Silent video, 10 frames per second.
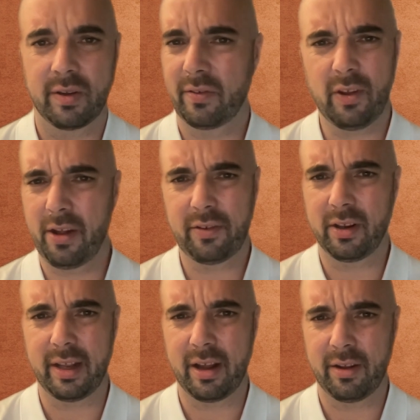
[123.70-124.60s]

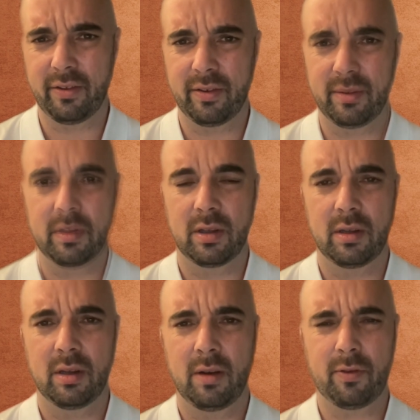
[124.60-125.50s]
Certainly not.
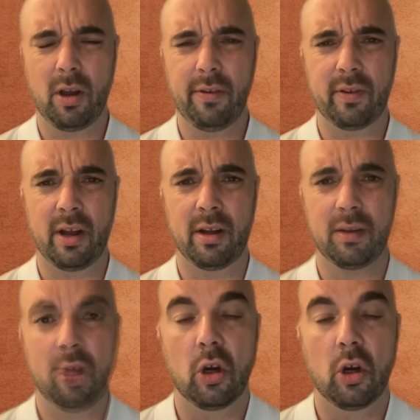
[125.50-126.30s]
Of course not.